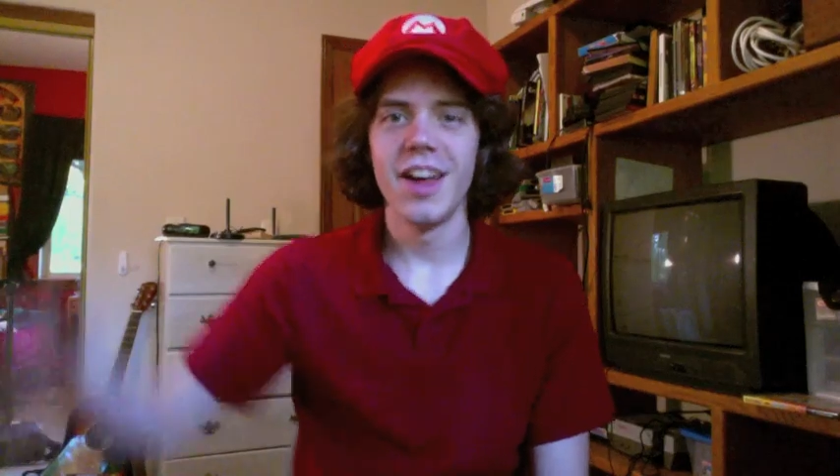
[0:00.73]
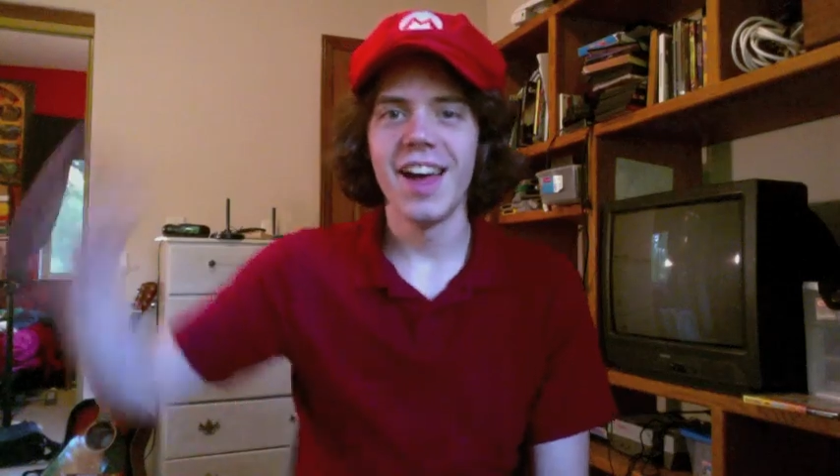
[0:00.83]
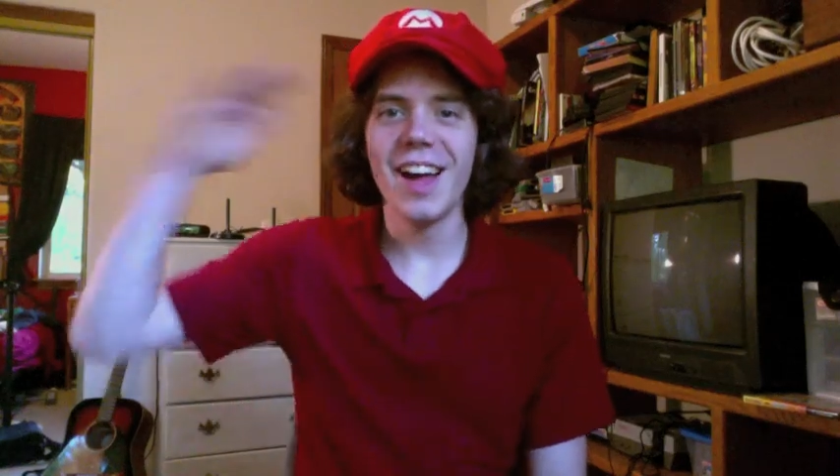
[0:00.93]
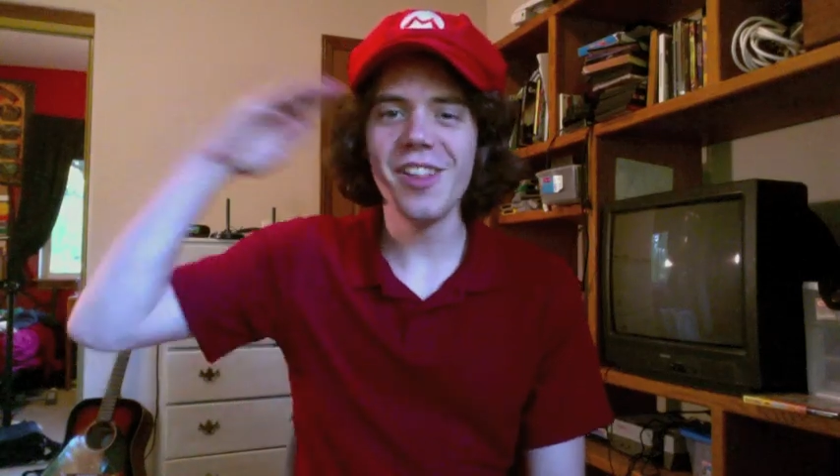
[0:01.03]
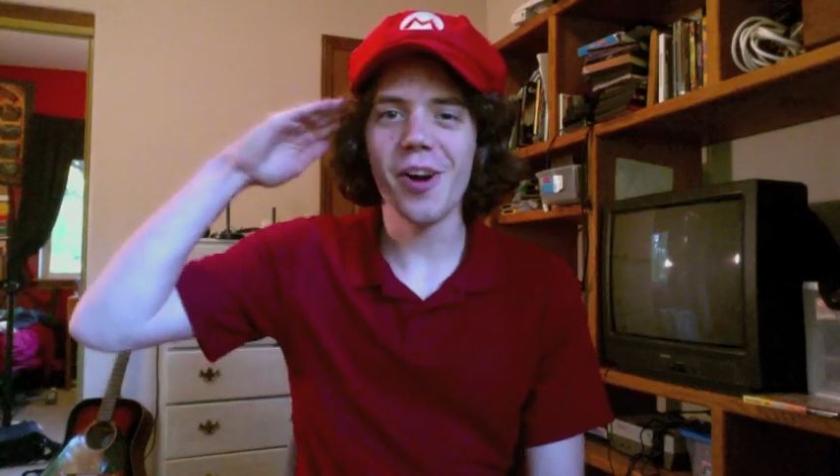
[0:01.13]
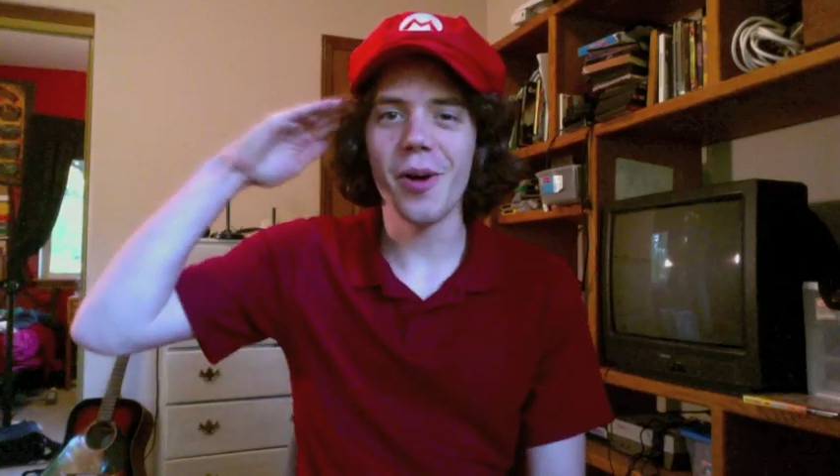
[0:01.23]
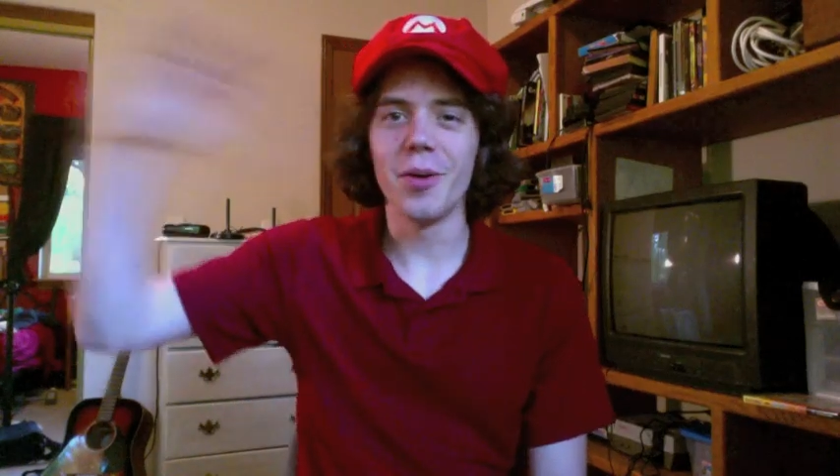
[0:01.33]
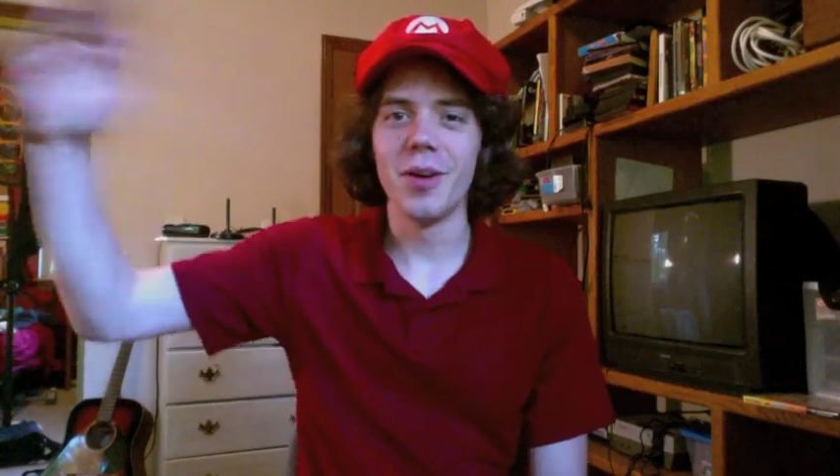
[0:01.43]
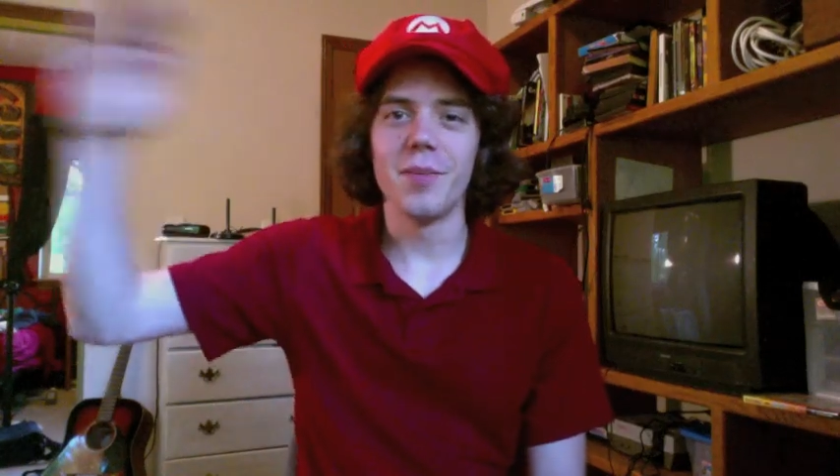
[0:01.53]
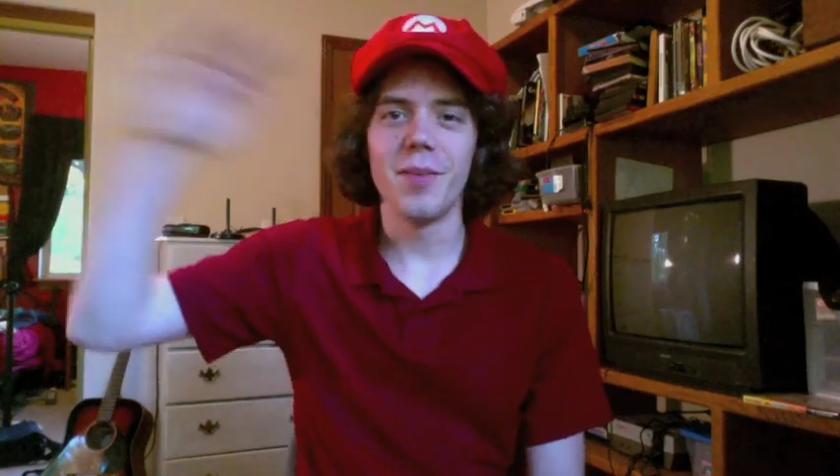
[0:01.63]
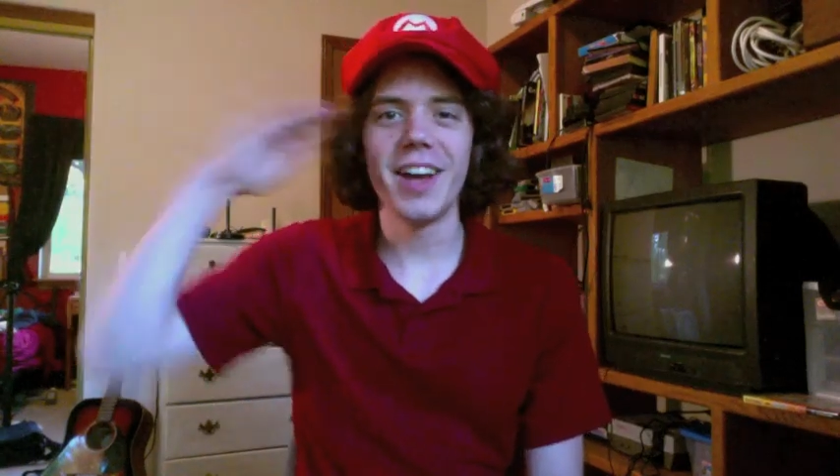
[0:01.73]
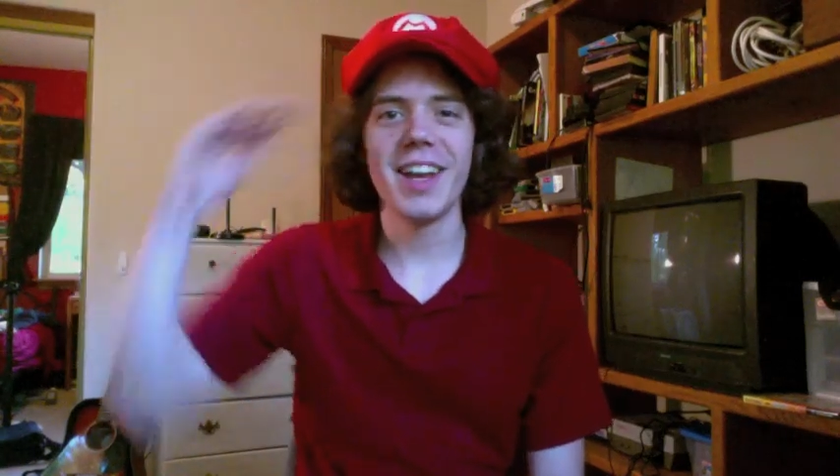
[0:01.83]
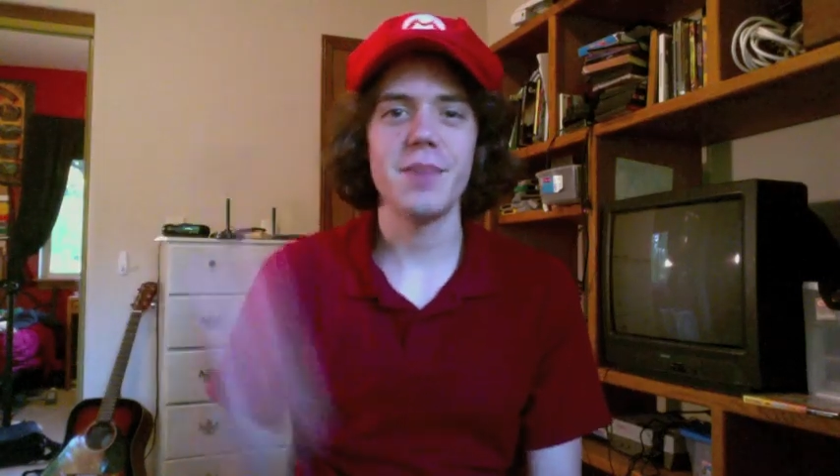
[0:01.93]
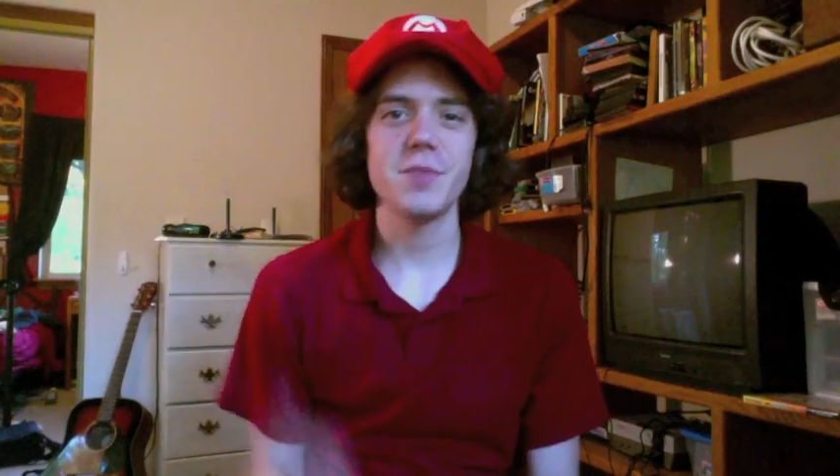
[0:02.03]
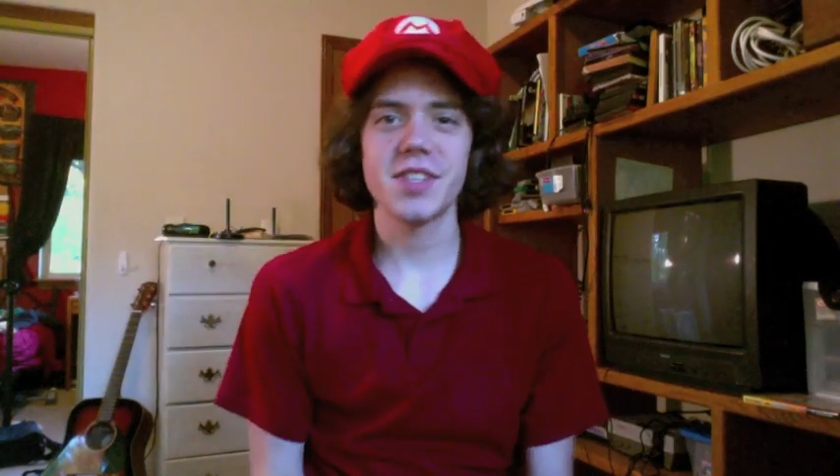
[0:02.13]
Hello, my
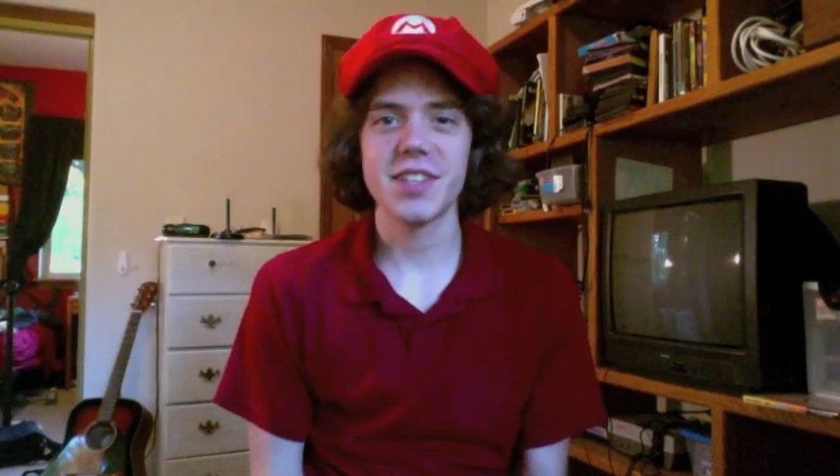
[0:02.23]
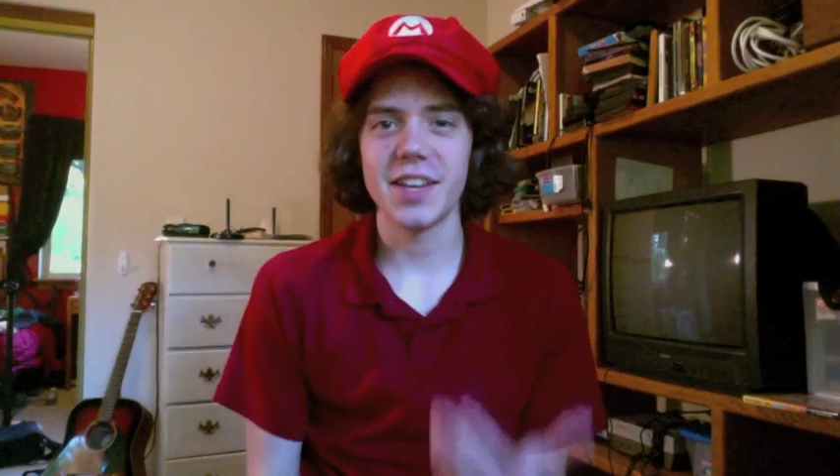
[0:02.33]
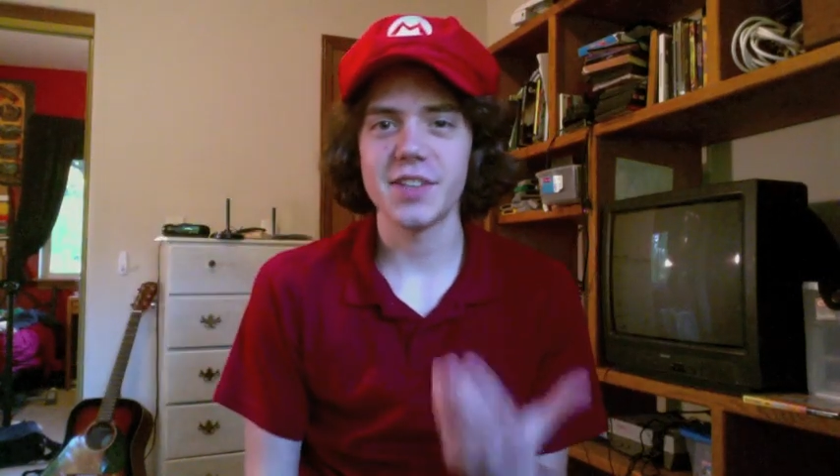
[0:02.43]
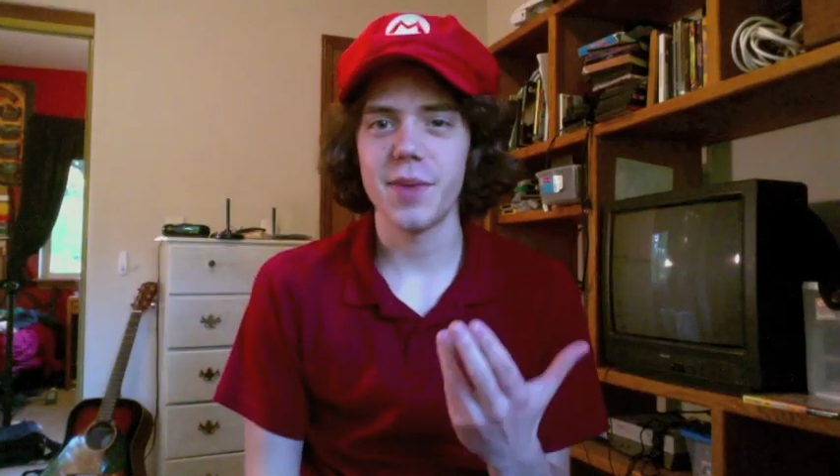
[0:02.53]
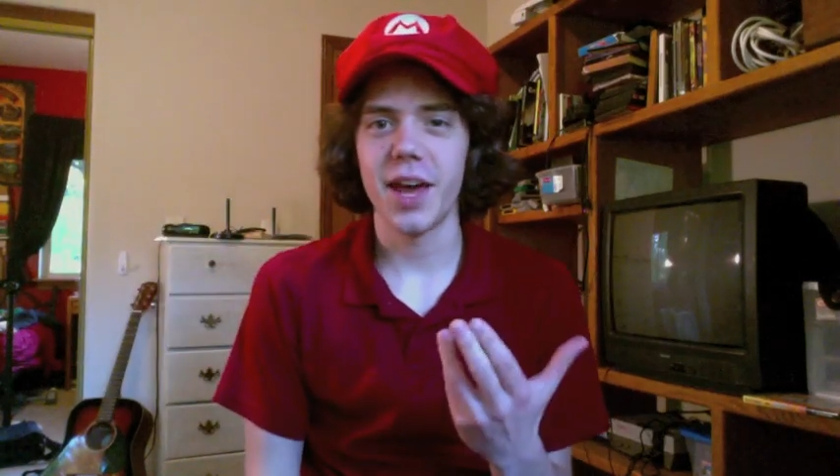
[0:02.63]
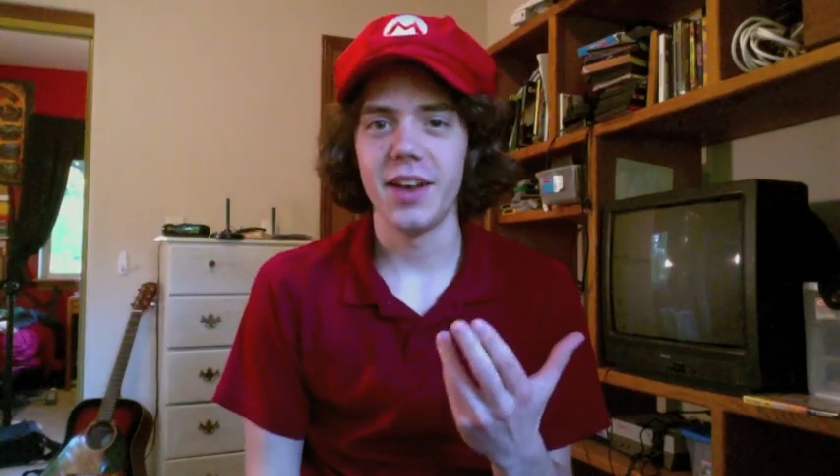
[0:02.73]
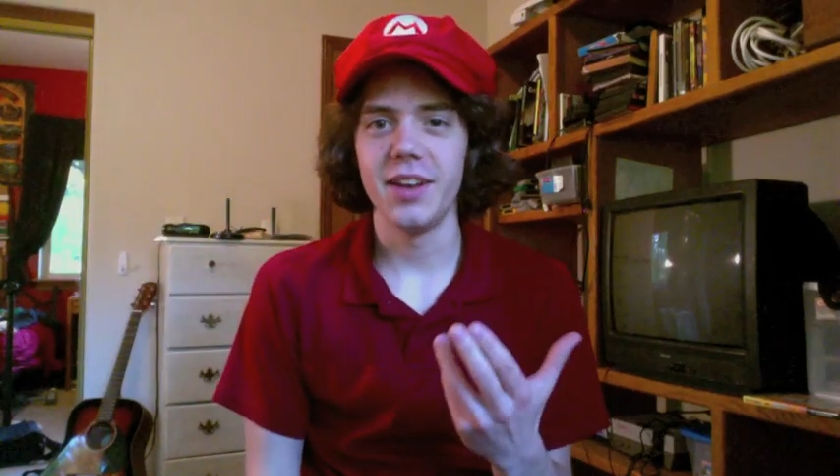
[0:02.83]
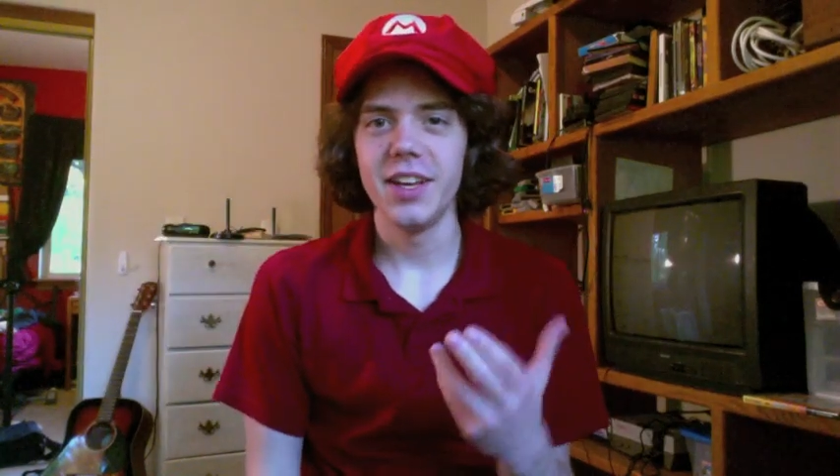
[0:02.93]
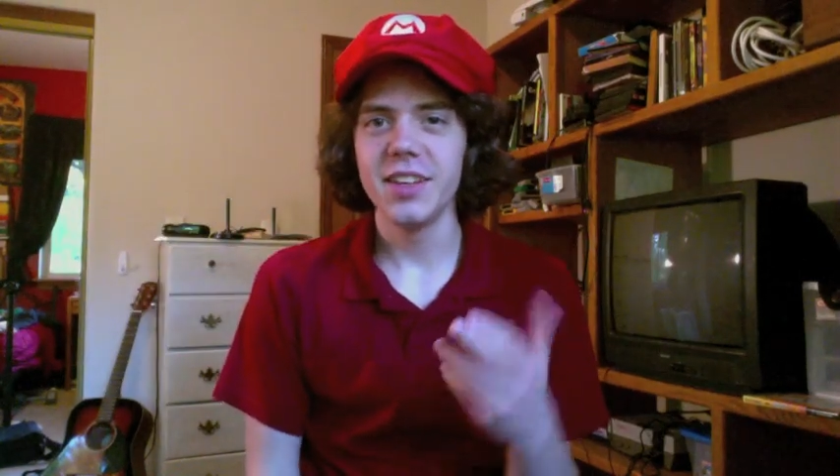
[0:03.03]
name is SNESman.